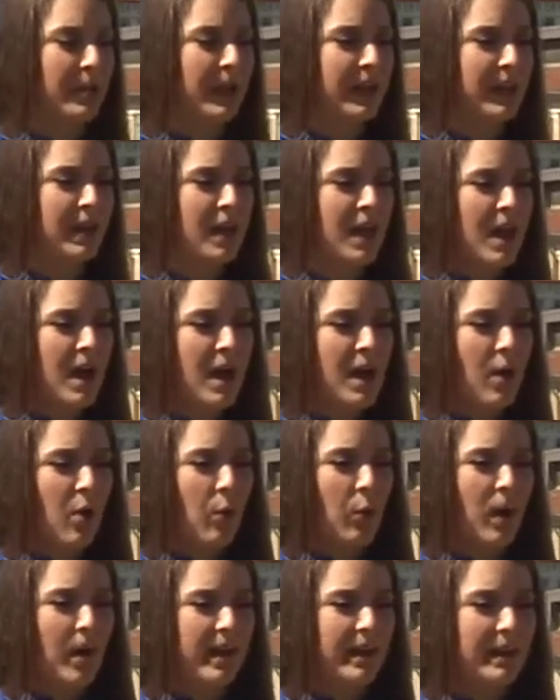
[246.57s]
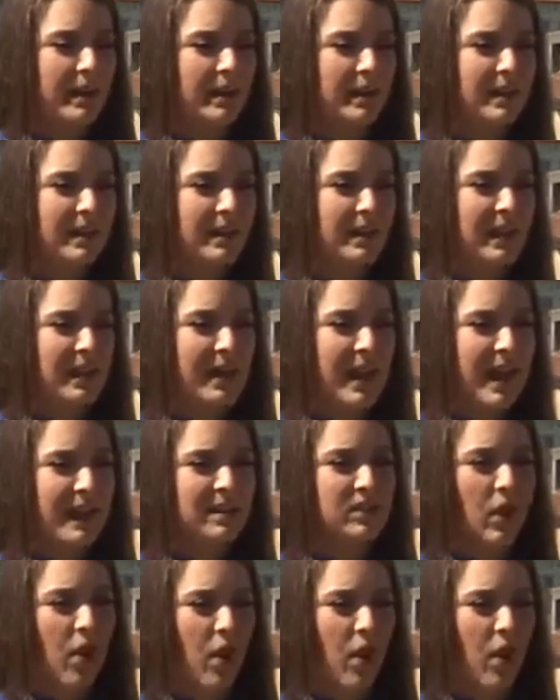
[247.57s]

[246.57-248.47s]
And what connects